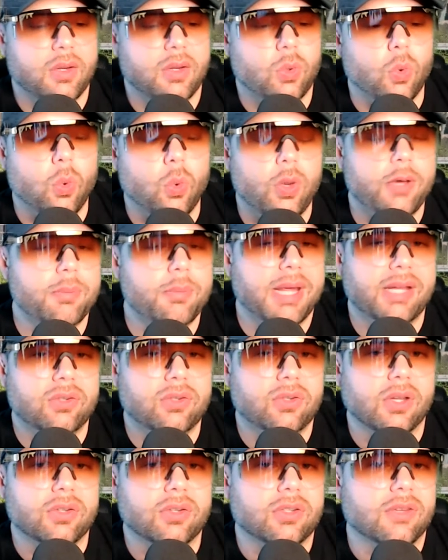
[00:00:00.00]
Coinbase
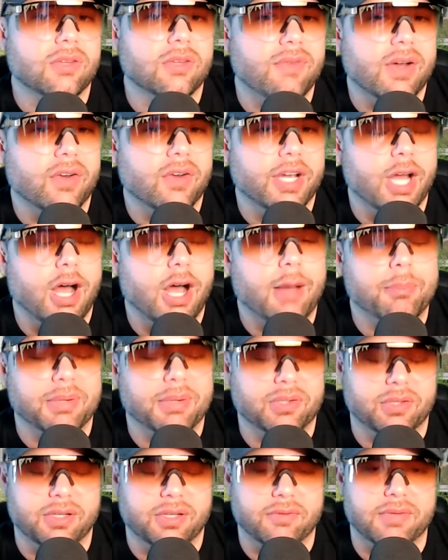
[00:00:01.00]
does the very
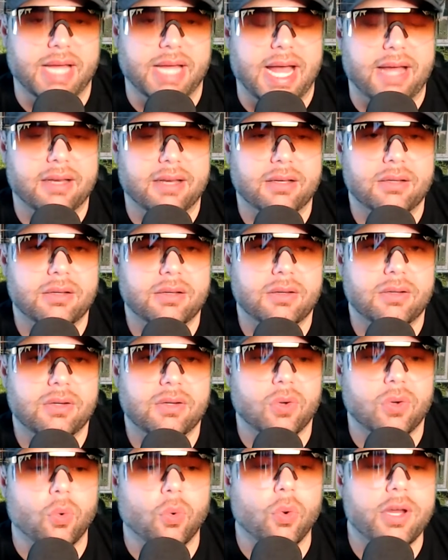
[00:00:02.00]
opposite of that.
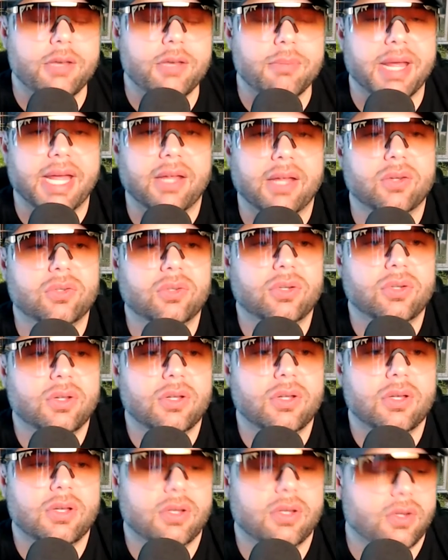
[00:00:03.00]
Coinbase
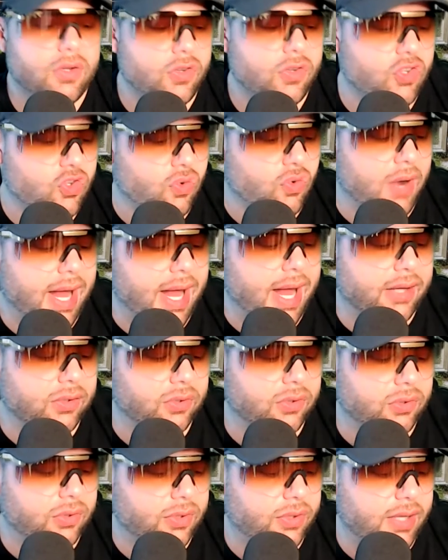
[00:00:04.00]

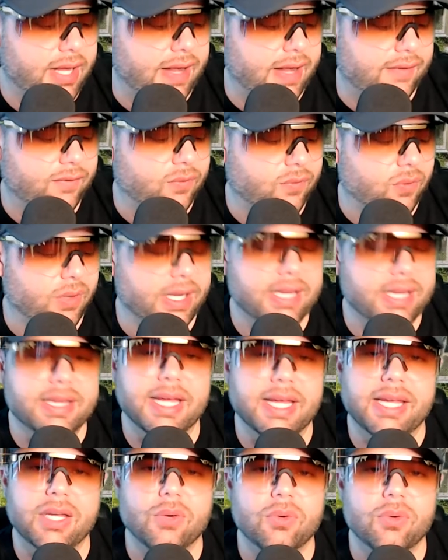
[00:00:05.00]
tracks
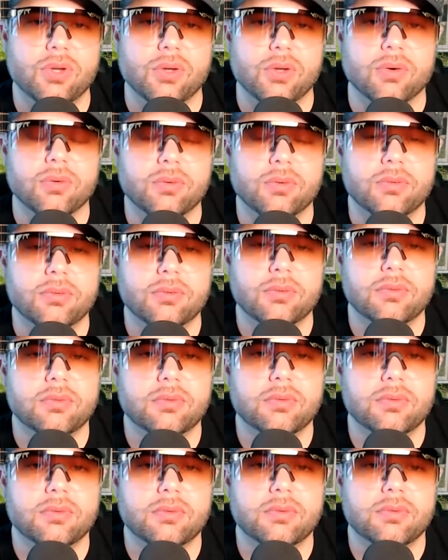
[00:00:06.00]
everything you do,
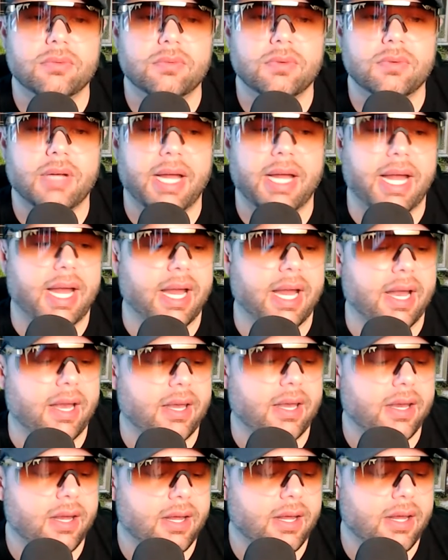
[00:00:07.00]

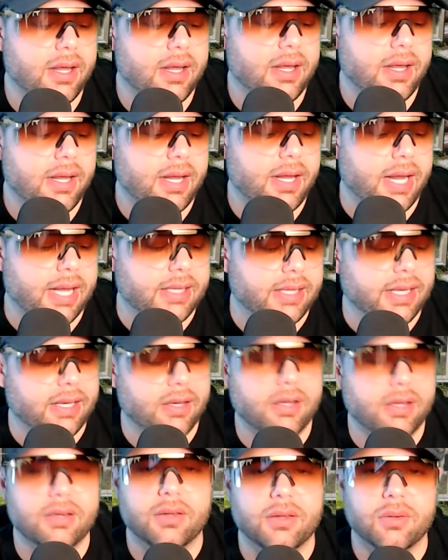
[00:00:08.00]
and then
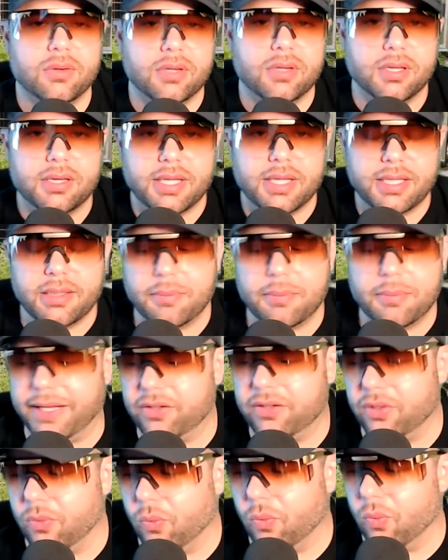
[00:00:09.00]
the thing that
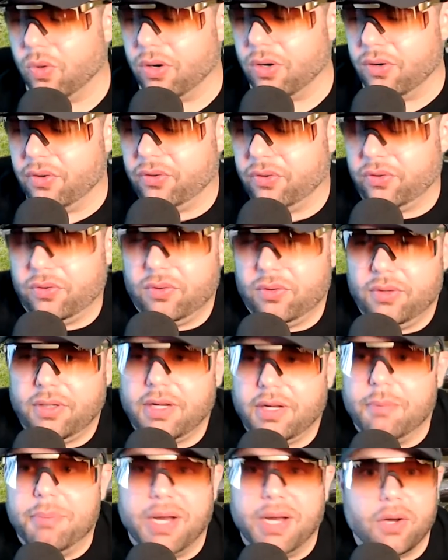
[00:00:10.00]
makes it worse
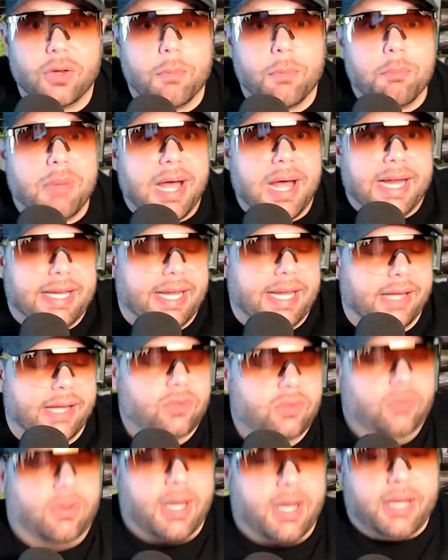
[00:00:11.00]
compared to
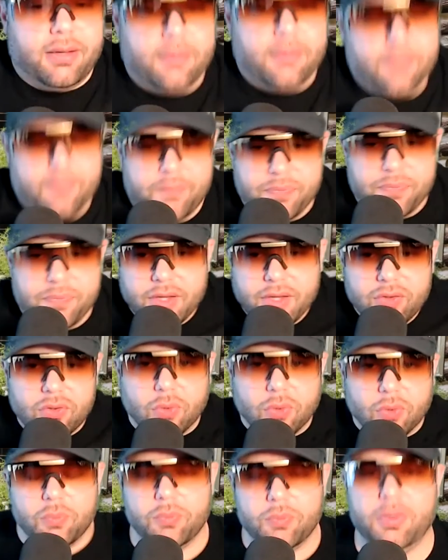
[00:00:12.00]
Binance, right?
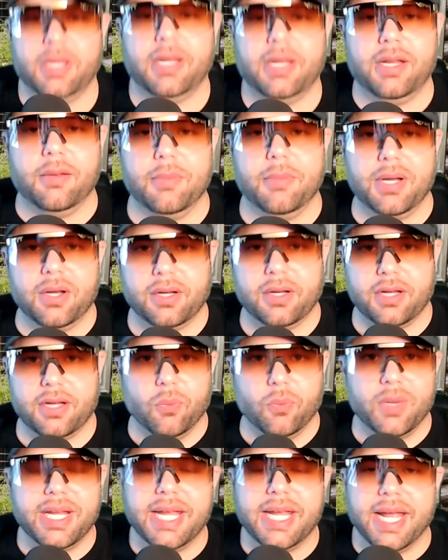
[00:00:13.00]
So in America,
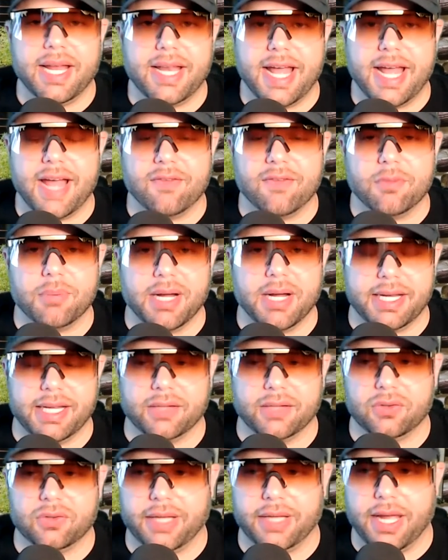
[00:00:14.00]
we can't have a
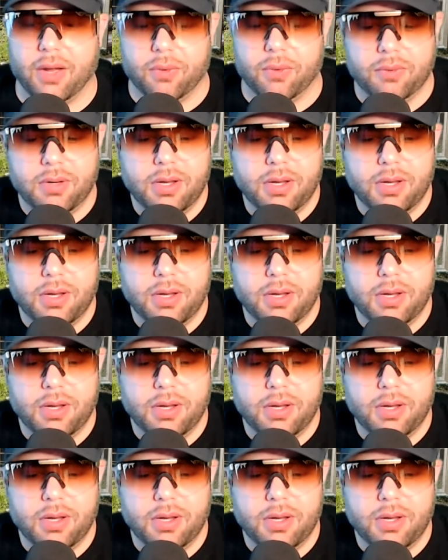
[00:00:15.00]
Binance account,